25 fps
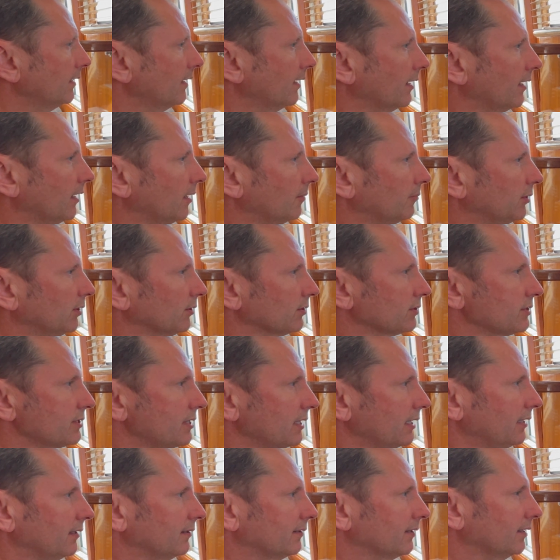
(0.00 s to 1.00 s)
Um, you'll
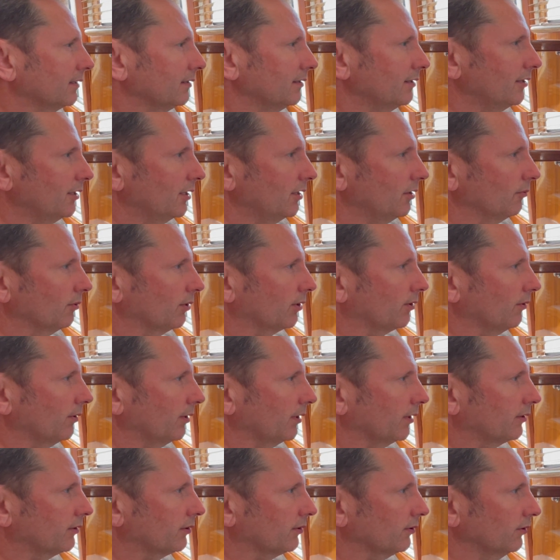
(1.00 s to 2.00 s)
see that we're
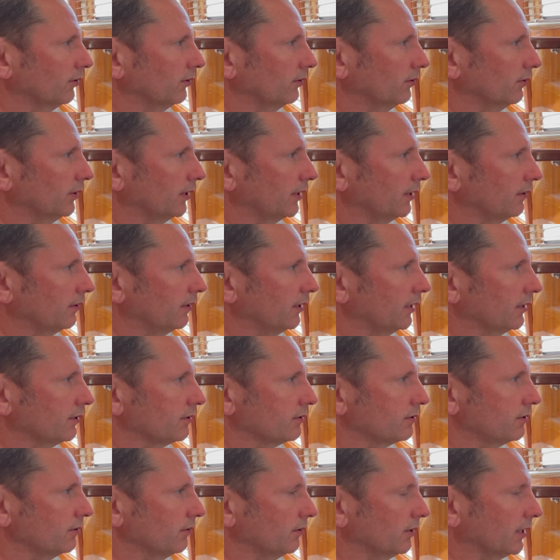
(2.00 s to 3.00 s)
going through and
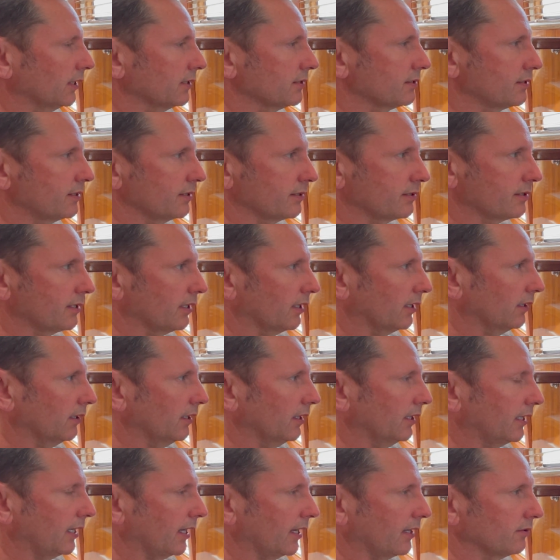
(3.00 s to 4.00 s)
it's doing assisting
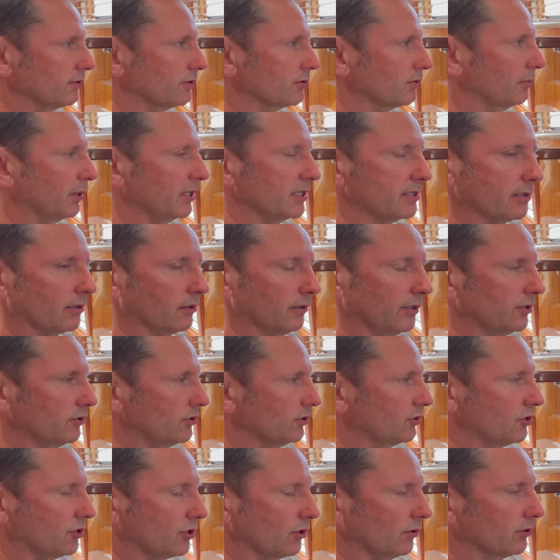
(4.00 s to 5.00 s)
again. So basically it
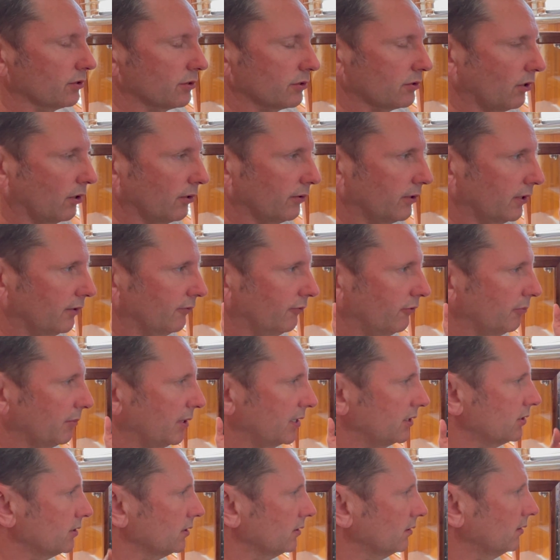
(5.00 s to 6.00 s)
just shows all the
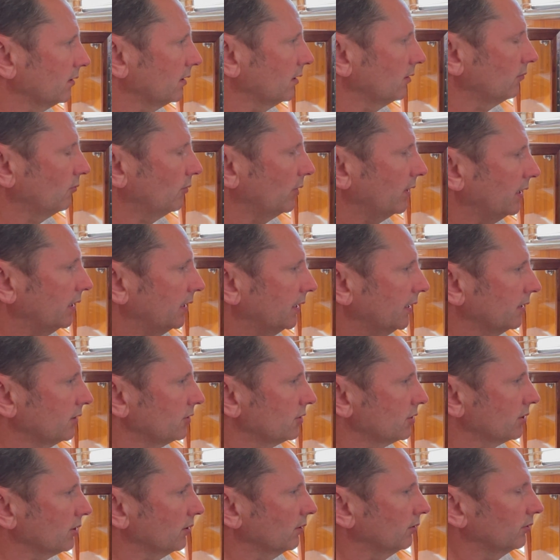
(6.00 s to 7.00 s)
information that we had
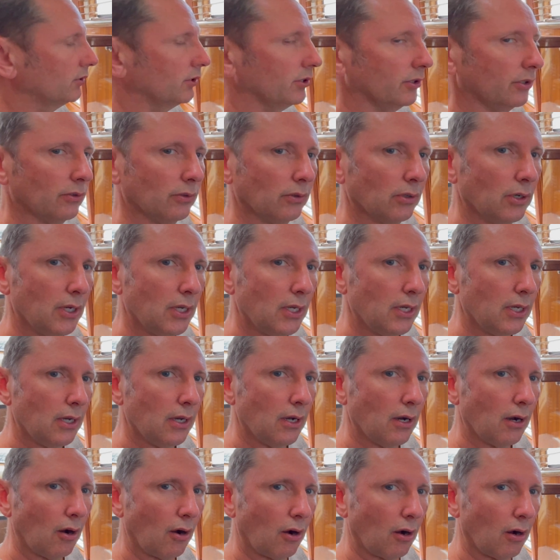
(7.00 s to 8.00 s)
showed you
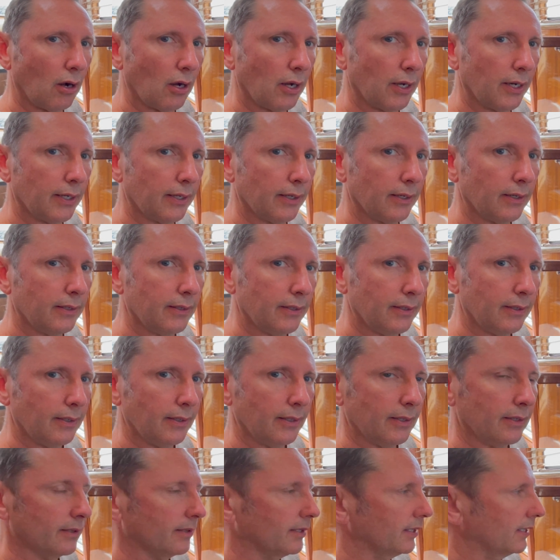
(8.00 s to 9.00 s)
on
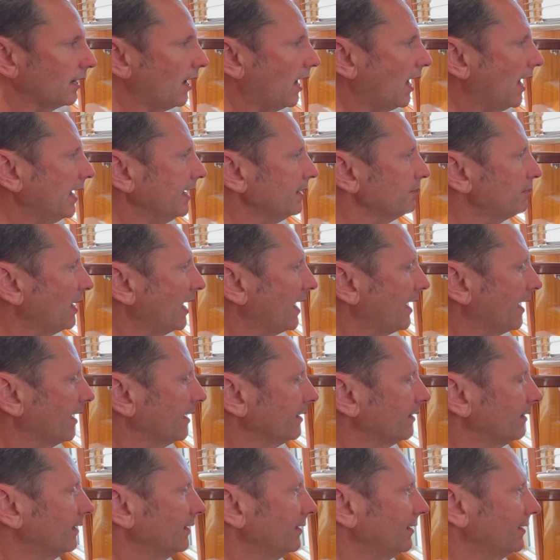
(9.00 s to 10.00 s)
the
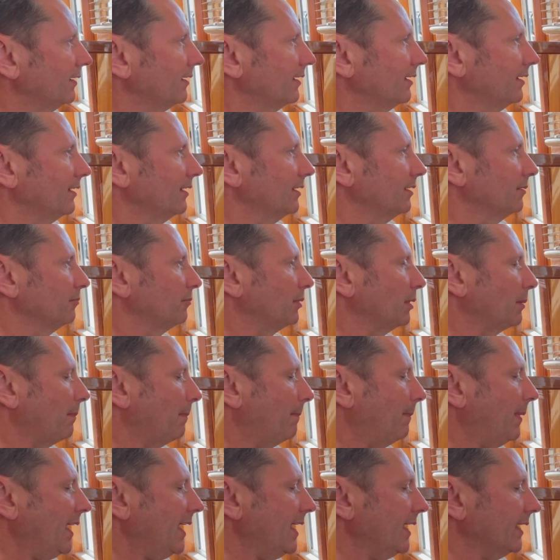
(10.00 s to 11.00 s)
iPad. But
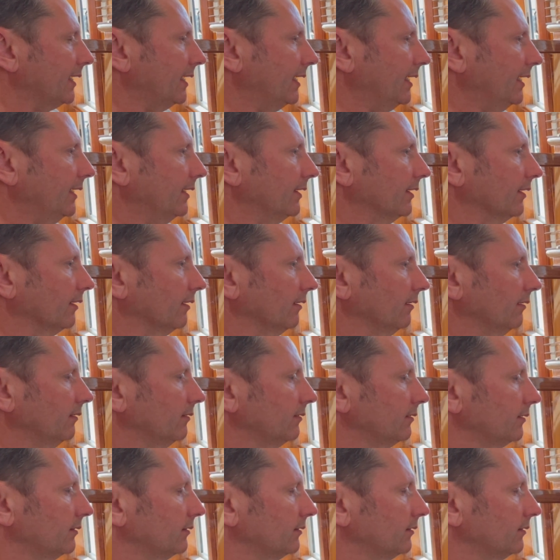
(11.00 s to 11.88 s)
back here